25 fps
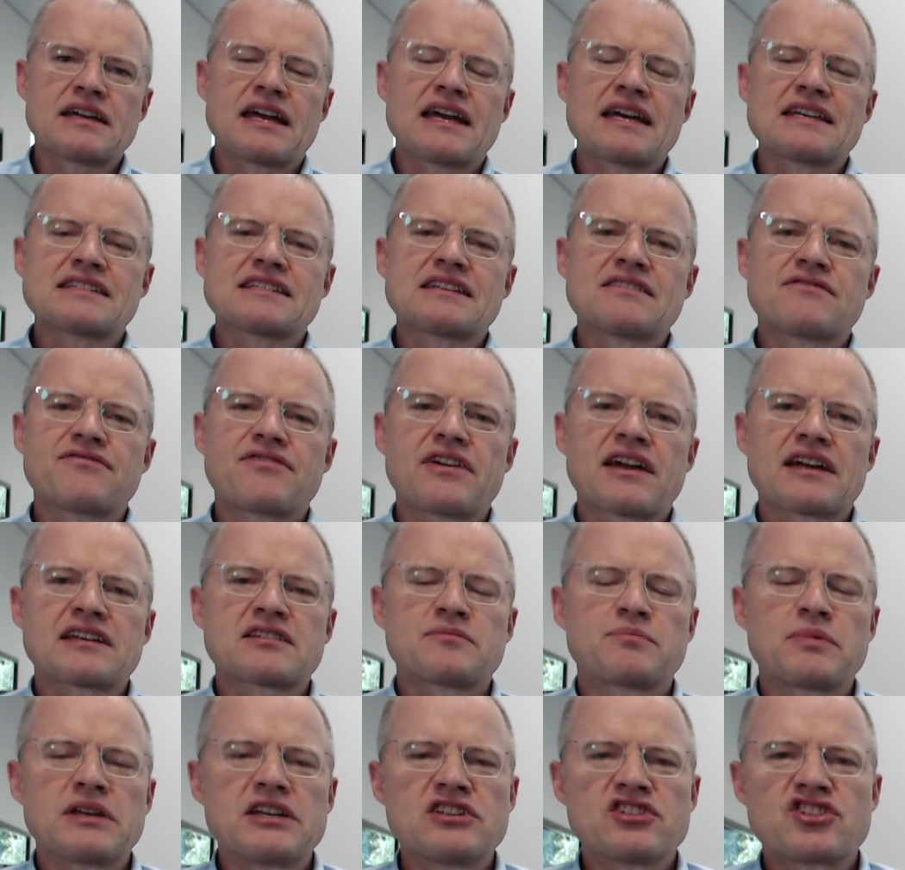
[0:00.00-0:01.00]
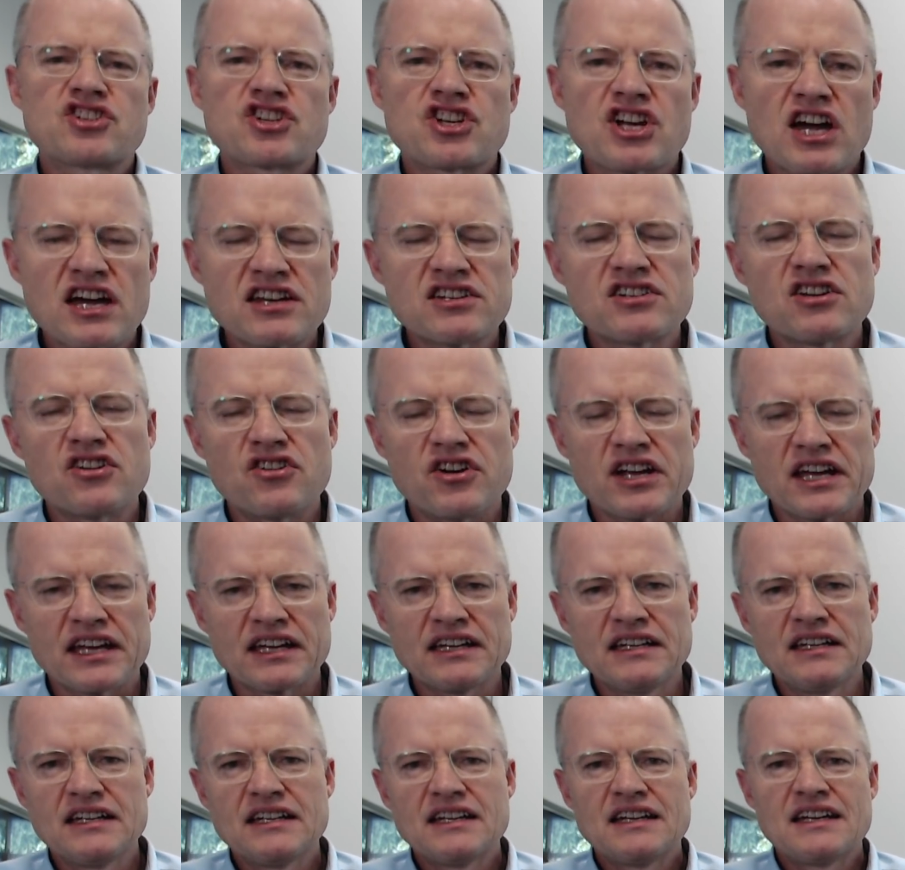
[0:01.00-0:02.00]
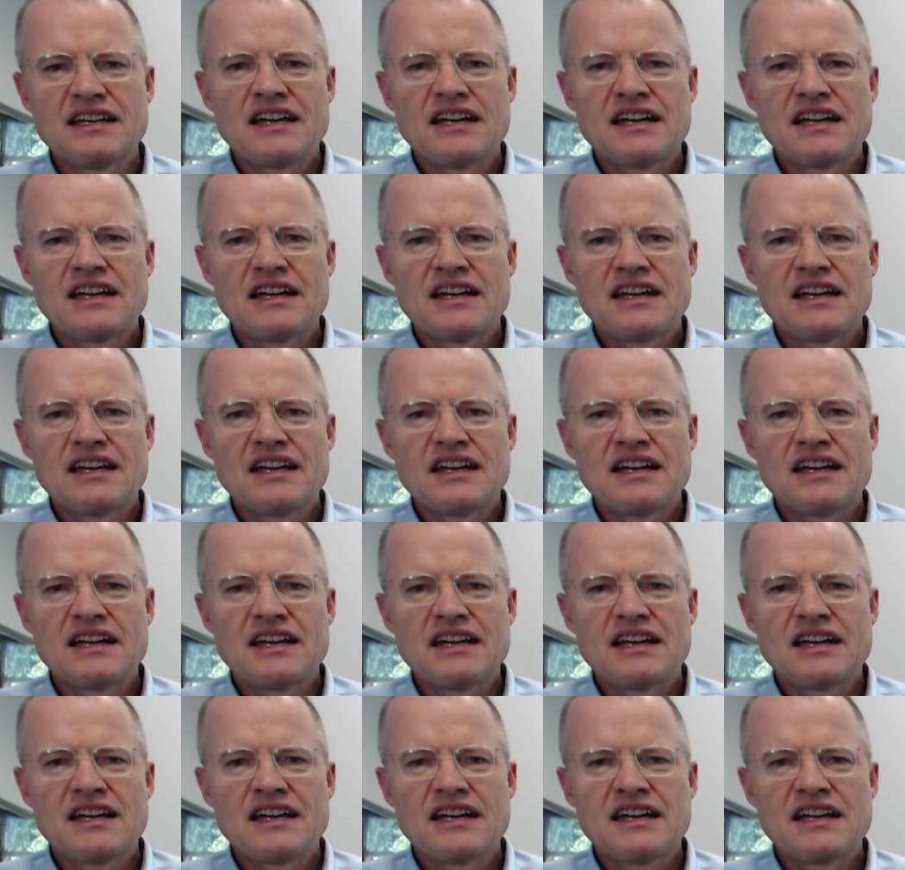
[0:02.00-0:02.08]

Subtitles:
has in fact been chundering